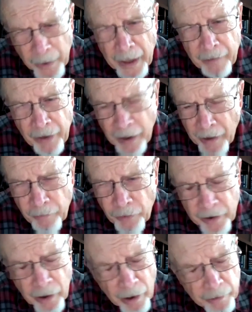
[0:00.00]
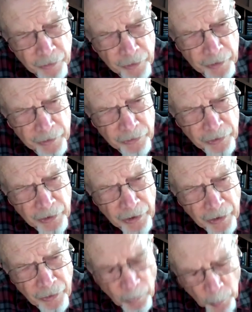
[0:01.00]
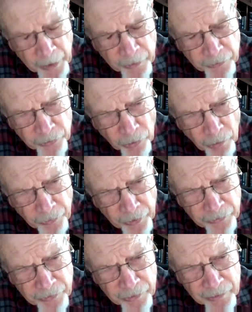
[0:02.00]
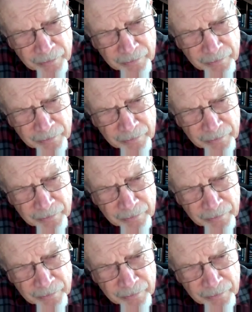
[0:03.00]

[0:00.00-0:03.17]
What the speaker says: but I have every confidence that we can solve this,